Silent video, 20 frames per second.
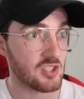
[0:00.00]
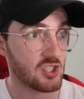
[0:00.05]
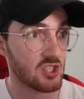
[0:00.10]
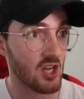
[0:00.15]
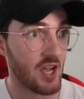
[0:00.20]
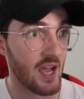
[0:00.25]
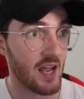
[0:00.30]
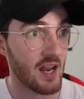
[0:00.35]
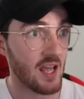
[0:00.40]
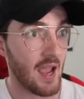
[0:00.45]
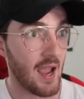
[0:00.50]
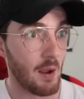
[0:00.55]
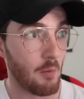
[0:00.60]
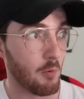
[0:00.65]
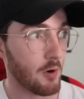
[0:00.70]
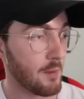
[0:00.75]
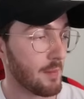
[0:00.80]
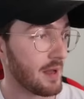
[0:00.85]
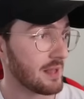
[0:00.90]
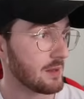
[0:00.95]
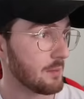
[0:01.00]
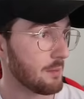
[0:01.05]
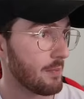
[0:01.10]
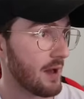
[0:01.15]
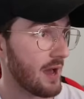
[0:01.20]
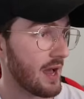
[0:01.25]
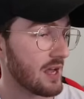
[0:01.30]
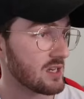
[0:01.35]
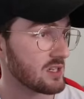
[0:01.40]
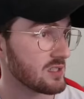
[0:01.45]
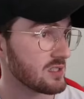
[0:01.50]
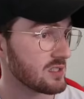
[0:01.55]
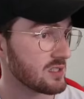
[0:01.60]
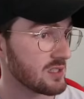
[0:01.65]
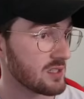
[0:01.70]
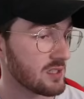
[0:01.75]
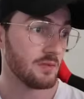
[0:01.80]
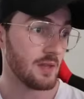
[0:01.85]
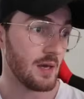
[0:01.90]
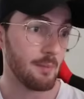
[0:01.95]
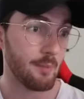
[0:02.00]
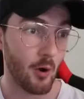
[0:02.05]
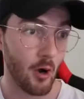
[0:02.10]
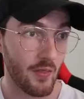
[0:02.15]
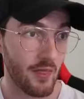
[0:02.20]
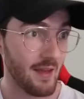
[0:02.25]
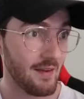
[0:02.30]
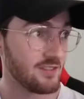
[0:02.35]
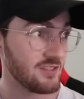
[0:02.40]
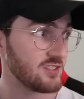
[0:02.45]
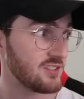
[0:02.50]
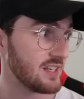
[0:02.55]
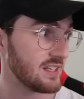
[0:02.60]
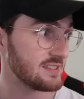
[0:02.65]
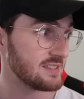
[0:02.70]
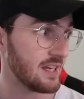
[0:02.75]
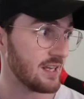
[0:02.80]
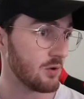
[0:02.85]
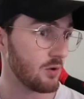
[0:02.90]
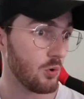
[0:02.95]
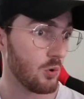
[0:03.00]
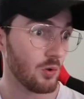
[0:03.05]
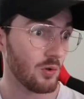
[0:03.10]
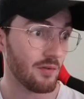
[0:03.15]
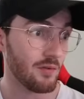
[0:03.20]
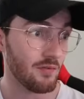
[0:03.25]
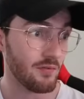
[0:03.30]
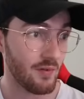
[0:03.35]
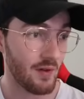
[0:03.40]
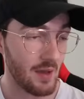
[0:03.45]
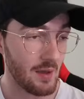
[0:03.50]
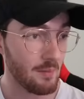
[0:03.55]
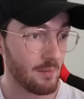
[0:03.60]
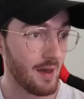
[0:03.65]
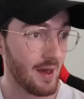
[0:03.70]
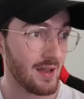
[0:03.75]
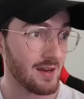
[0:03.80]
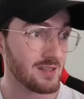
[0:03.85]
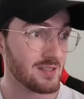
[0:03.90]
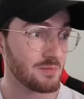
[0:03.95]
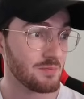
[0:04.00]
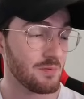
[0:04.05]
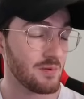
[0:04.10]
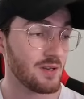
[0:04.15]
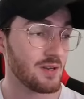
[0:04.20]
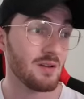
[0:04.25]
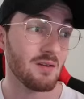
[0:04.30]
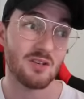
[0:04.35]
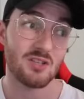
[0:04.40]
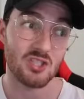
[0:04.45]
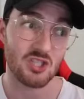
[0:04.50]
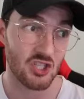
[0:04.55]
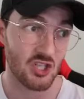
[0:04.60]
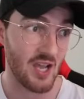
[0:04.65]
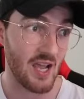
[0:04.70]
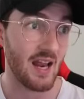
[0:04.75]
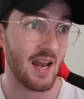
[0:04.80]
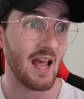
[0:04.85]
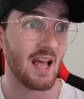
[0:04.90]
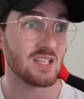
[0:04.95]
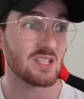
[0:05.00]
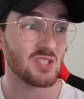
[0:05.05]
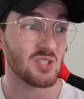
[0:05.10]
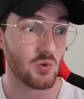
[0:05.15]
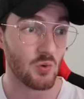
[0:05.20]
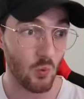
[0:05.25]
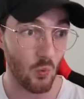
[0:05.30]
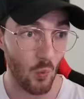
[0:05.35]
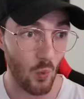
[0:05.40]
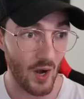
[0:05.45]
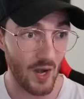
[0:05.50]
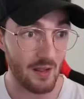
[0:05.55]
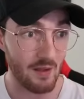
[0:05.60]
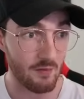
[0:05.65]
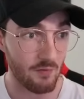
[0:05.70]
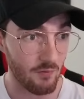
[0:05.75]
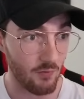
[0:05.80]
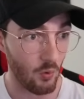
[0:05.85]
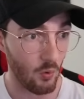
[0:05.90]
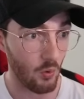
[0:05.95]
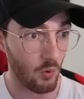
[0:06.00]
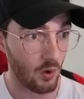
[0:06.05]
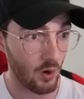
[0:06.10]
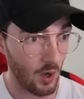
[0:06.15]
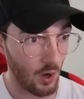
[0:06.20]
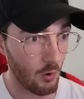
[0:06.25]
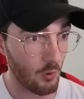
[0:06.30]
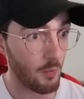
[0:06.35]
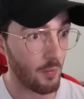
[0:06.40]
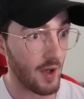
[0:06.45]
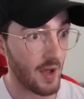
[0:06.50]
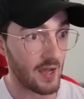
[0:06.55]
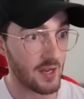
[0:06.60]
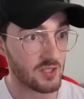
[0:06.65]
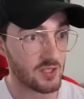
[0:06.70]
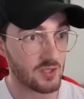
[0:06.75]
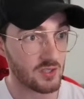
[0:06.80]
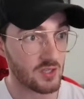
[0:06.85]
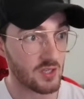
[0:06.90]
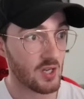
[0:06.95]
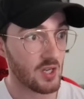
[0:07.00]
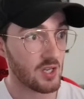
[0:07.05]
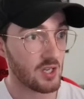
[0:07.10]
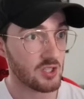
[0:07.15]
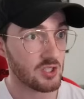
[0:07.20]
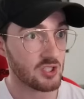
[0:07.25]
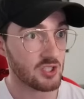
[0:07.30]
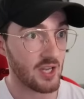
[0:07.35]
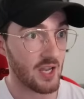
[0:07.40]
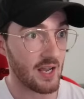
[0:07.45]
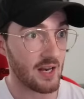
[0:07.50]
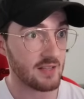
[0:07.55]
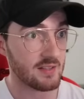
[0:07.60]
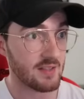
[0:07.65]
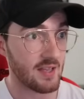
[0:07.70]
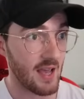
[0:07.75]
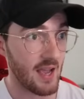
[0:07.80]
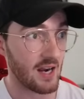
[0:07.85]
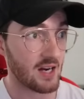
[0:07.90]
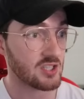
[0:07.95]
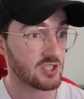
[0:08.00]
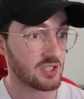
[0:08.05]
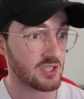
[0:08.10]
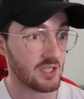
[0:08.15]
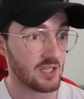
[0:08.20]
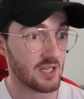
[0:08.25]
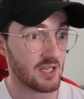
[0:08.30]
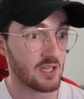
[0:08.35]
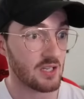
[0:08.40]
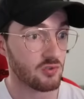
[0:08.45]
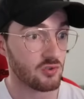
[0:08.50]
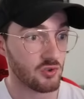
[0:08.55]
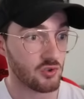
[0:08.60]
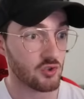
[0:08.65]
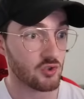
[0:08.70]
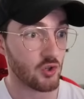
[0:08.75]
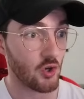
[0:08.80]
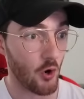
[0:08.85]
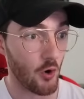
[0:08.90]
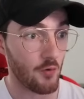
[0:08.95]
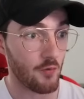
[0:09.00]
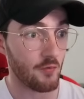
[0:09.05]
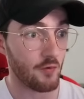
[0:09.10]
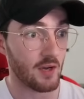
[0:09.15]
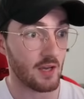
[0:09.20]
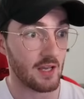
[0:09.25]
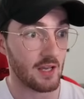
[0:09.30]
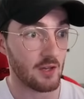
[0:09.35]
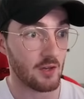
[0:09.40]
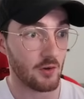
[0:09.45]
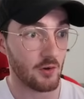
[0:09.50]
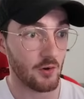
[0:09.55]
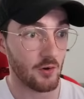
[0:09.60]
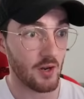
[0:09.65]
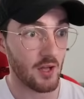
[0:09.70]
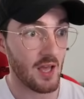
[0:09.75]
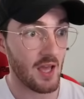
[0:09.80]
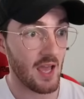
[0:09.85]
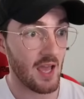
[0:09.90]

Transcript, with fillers: Chet. And what about the badges? They both have sixteen Hall of Fame badges, but Chet has twenty-four gold badges. Chet is actually so freaking good,